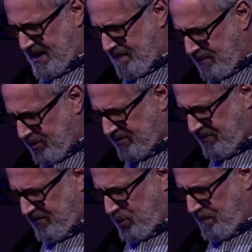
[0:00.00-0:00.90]

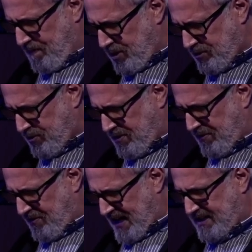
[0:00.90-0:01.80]
merciful, murderer,
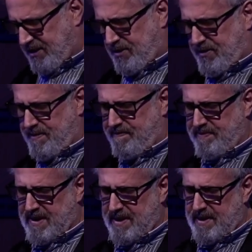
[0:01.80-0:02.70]
father,
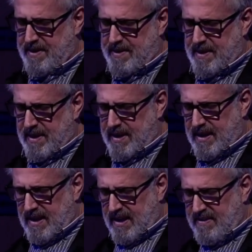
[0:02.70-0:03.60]

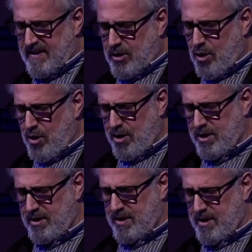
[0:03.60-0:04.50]
is a
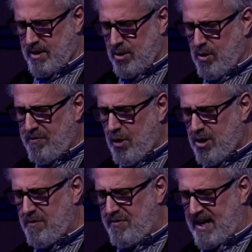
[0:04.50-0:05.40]
call of
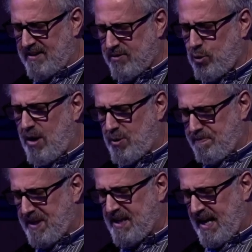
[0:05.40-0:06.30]
all of us to our
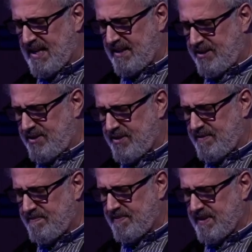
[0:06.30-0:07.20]
big other.
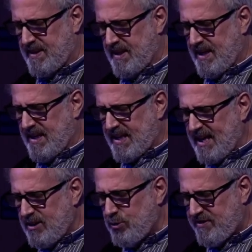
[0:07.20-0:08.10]

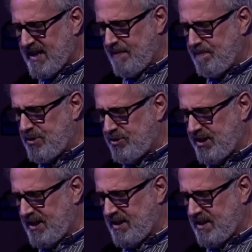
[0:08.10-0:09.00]
Can't you see I'm
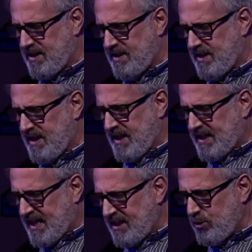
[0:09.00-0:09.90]
burning?
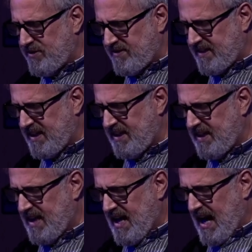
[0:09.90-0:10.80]
Can you see
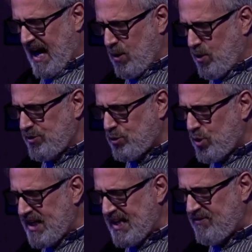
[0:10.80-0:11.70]
I want to
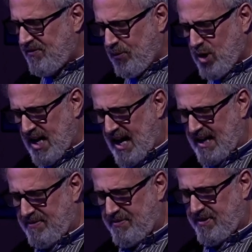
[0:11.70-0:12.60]
live full
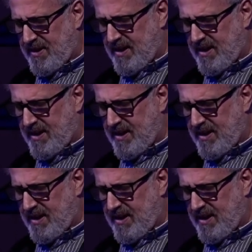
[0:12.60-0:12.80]
life?